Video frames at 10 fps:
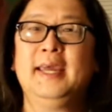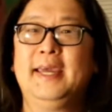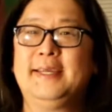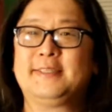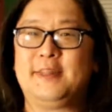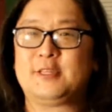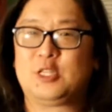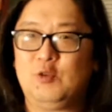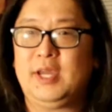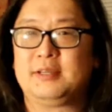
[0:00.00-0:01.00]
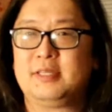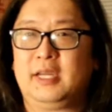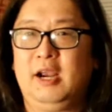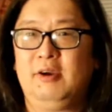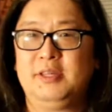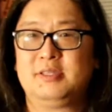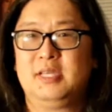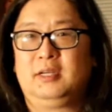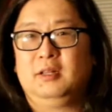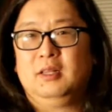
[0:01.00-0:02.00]
It's the strings that carry the
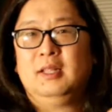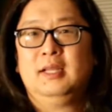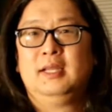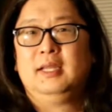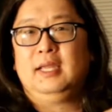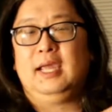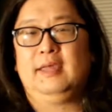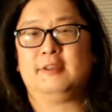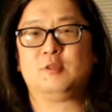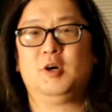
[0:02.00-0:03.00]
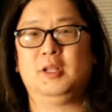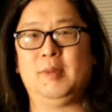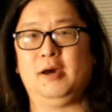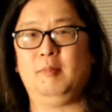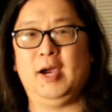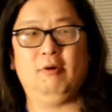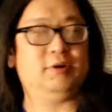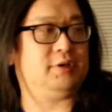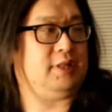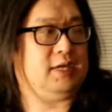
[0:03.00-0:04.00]
signal and the small amount of power
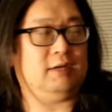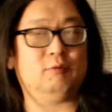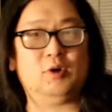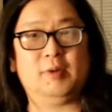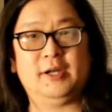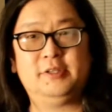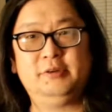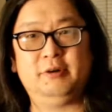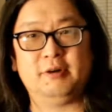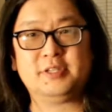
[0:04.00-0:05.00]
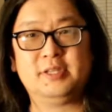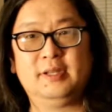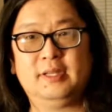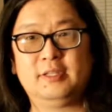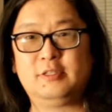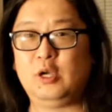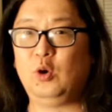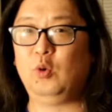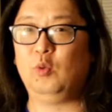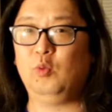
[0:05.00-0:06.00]
to the robot tuners.
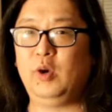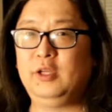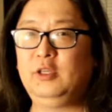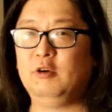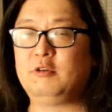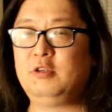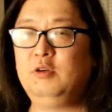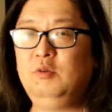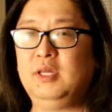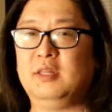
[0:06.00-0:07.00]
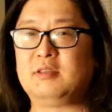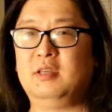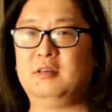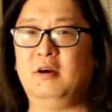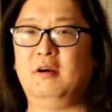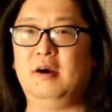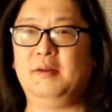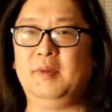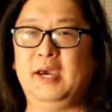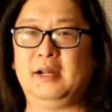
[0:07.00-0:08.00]
So when you're tuning this guitar
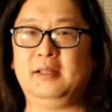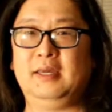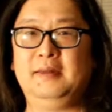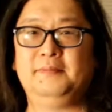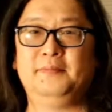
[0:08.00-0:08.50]
automatically,